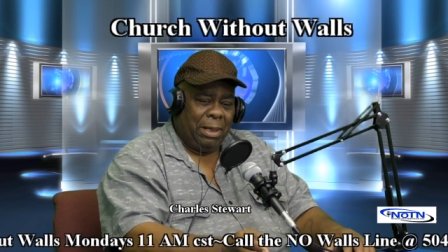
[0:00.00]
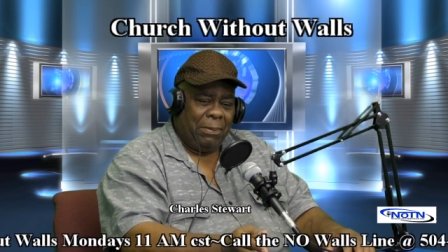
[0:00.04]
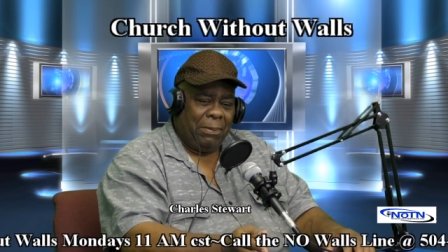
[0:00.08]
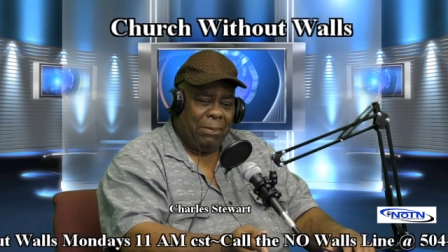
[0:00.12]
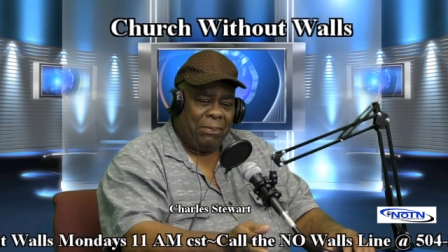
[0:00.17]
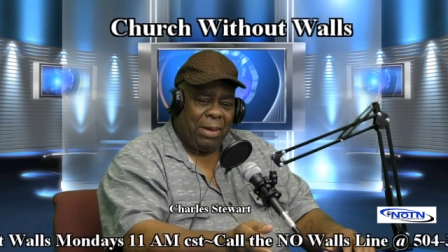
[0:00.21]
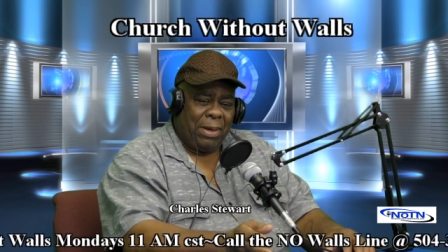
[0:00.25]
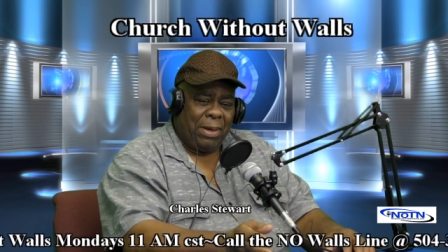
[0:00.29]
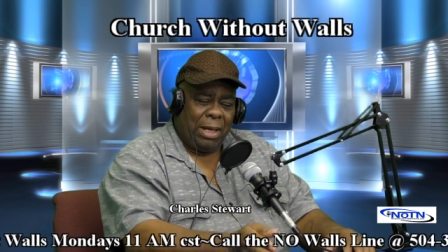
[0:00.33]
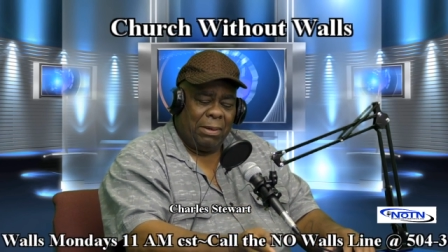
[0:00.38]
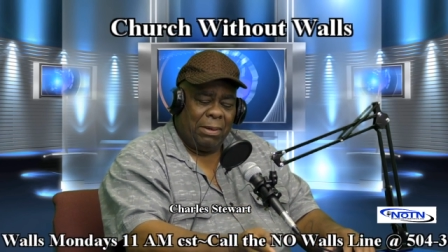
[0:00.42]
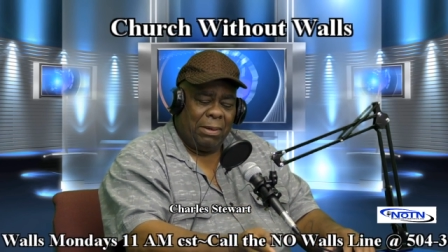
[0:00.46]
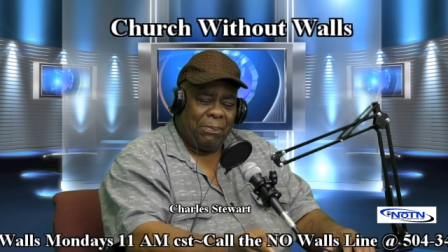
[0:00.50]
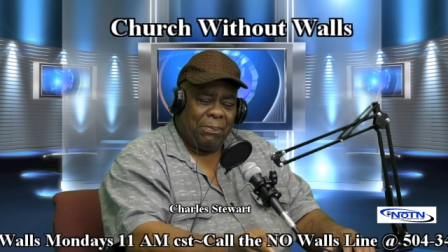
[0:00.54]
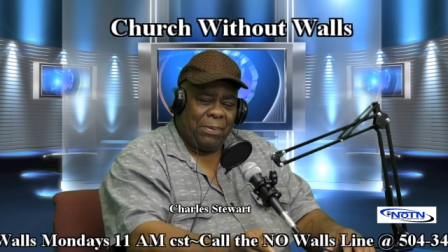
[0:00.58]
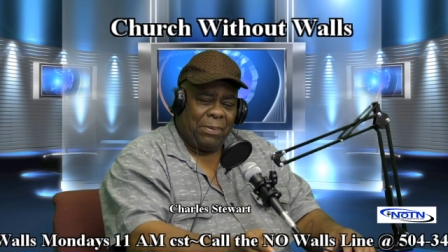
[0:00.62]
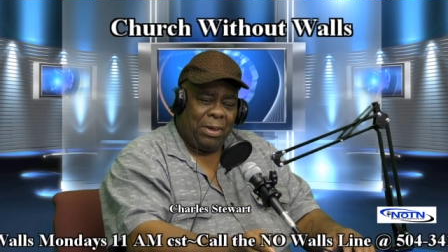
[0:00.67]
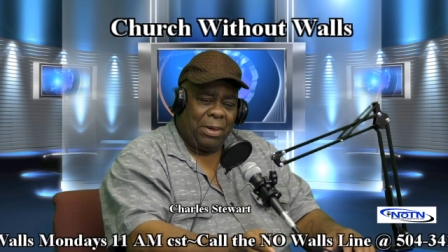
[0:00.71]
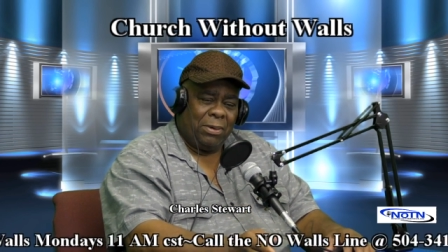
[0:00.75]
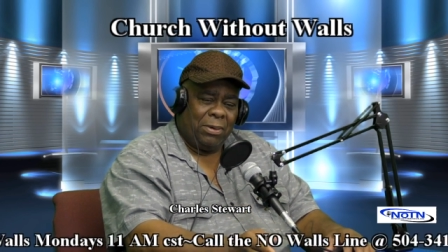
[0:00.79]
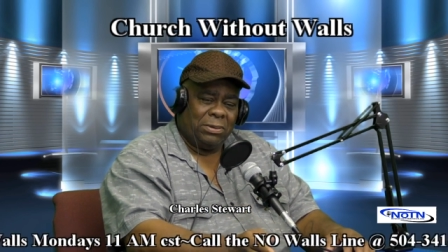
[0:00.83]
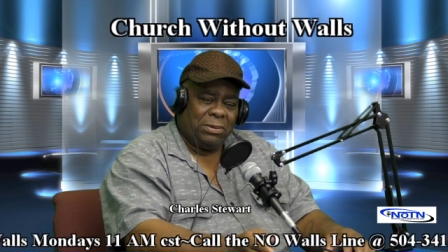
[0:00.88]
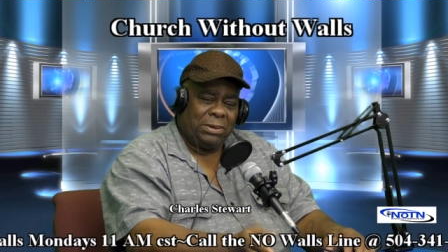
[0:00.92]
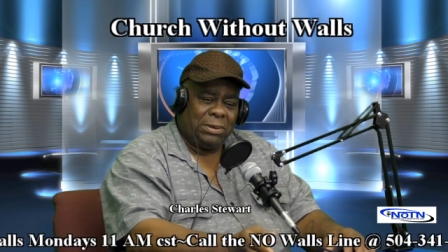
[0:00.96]
they find a
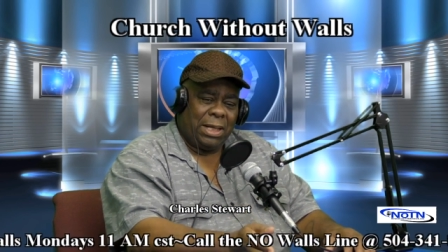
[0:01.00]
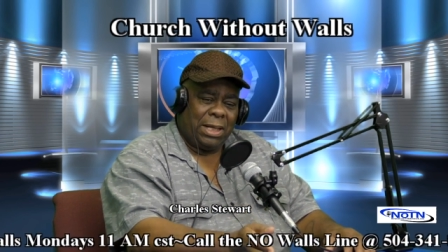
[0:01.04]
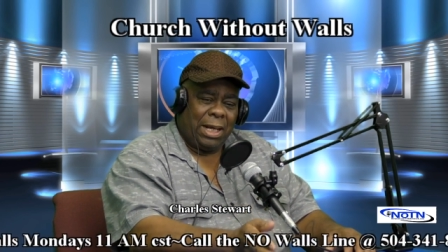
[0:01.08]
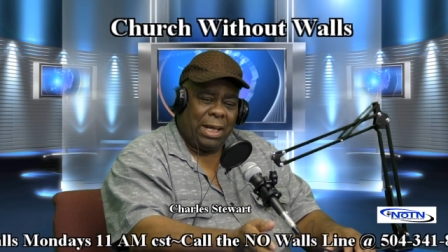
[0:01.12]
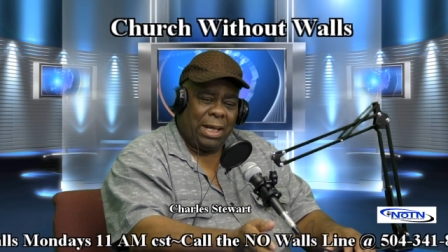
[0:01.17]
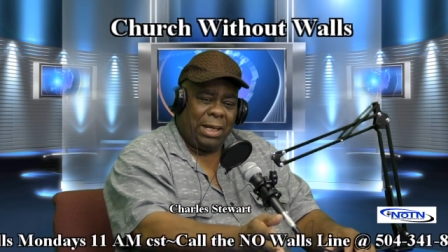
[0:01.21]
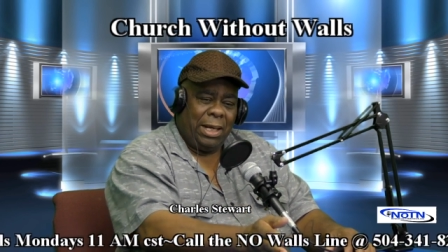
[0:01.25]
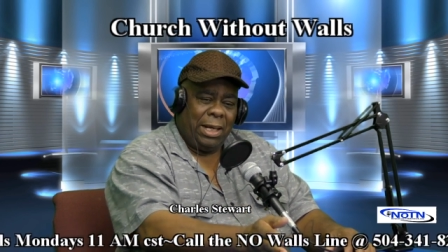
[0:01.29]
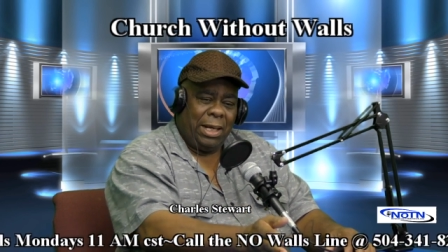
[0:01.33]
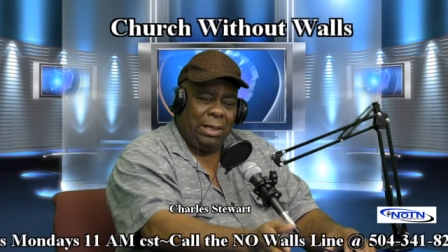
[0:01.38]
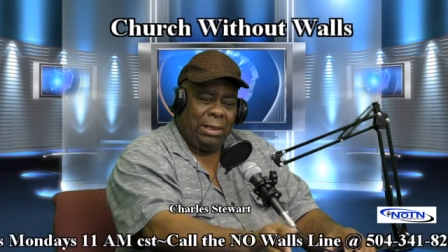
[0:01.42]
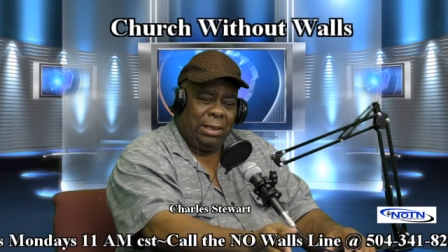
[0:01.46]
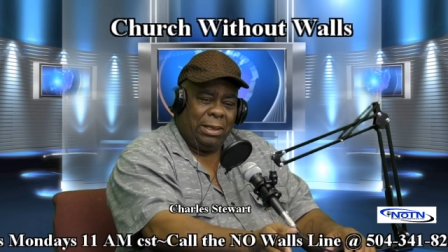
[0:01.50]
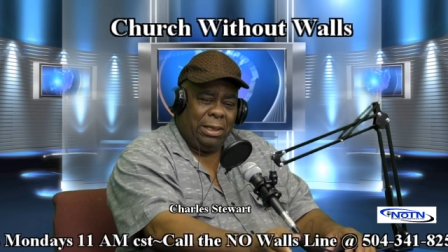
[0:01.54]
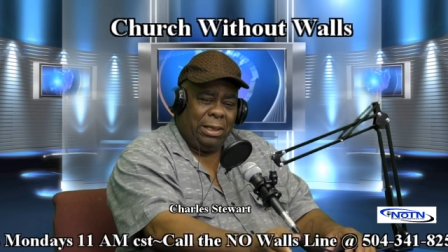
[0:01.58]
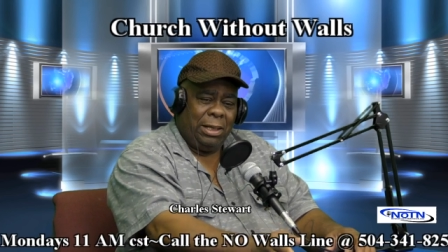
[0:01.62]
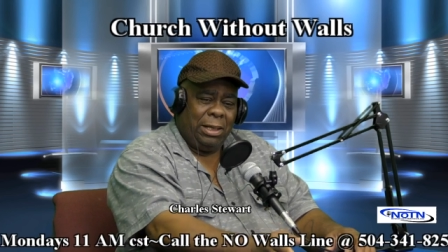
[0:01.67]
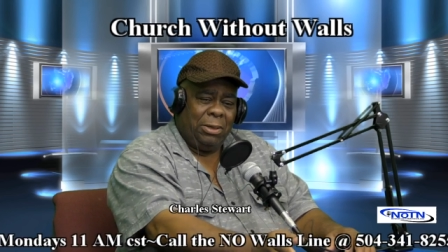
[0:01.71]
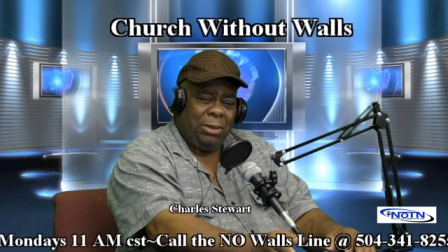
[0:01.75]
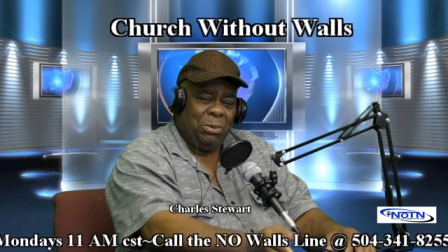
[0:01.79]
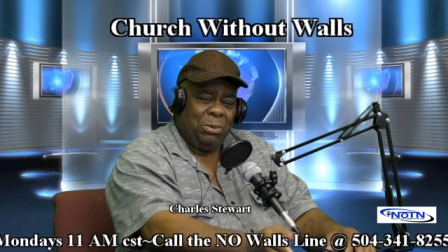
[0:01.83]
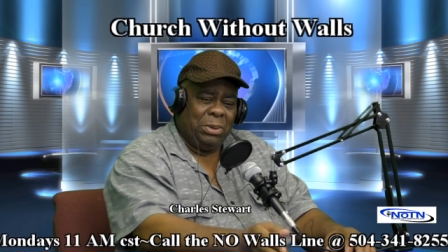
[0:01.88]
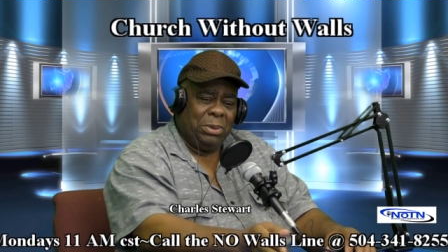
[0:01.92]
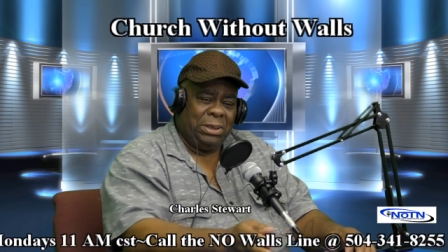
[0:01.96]
fault. Say, I can't
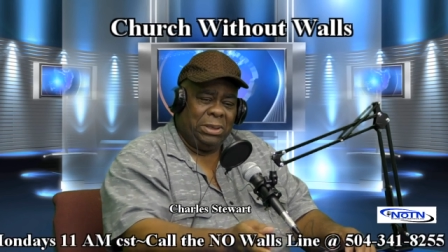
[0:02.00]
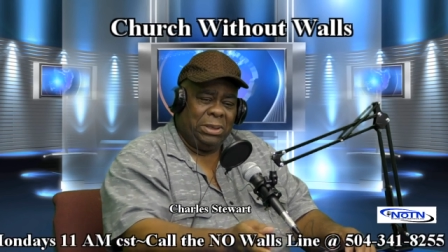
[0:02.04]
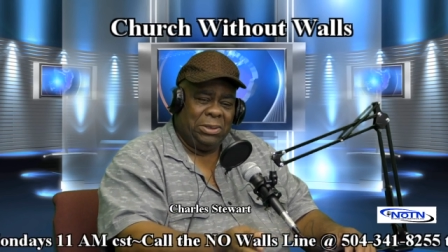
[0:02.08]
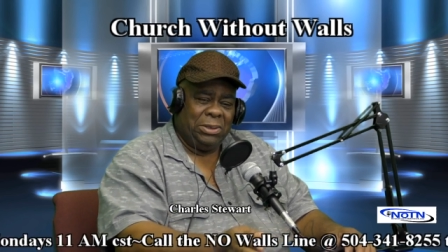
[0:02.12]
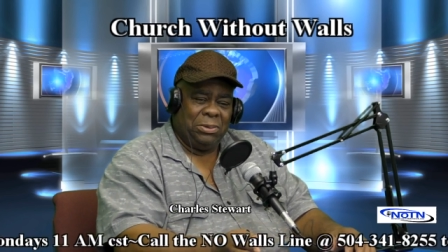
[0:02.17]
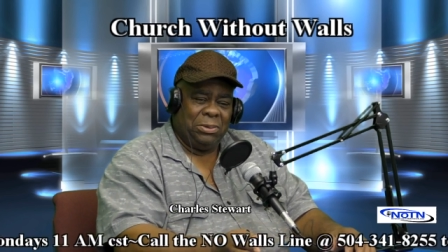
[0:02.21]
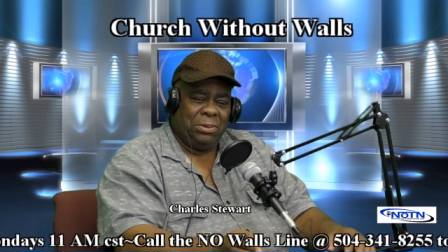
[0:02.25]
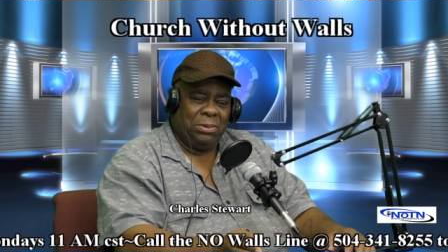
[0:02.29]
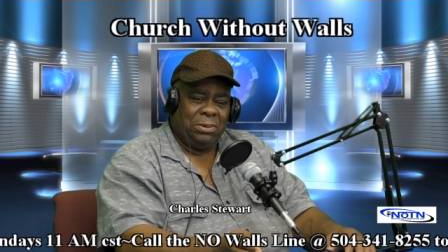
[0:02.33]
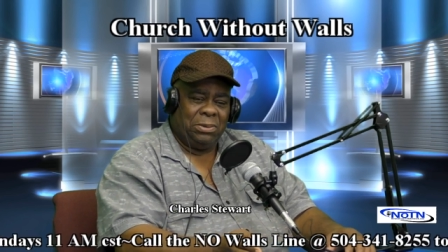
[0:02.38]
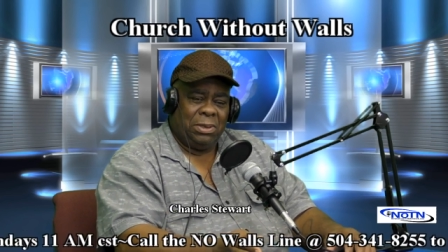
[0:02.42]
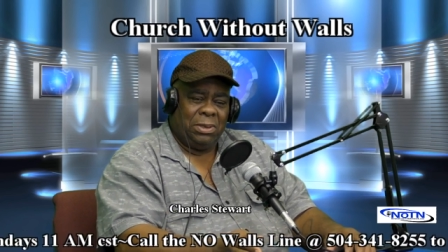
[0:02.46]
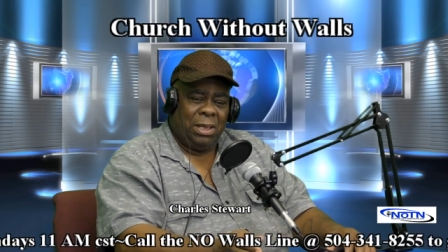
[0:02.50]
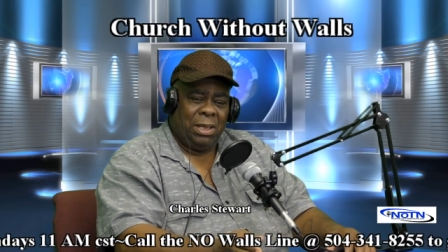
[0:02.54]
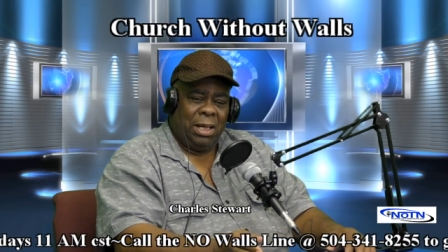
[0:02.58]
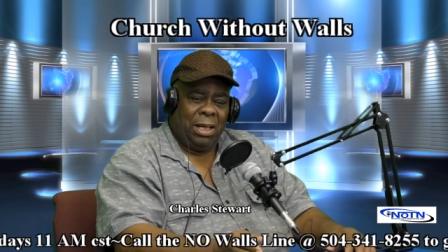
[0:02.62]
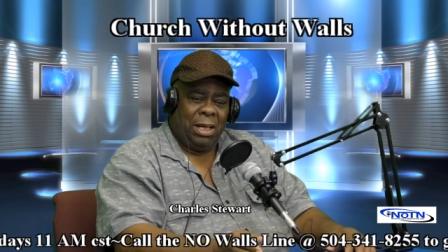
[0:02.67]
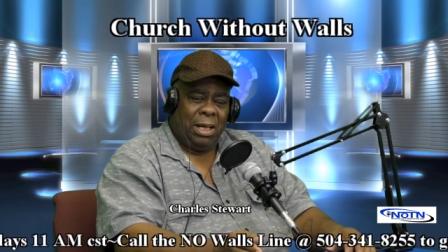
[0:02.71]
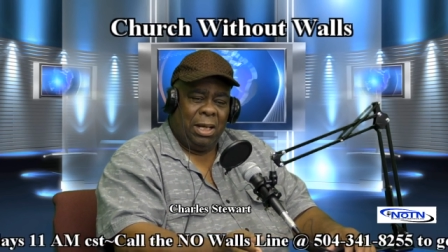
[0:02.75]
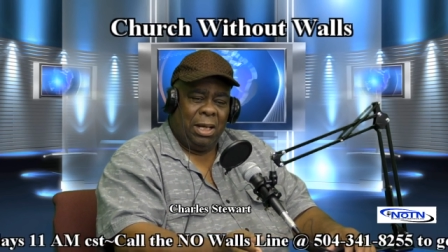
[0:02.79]
deal with you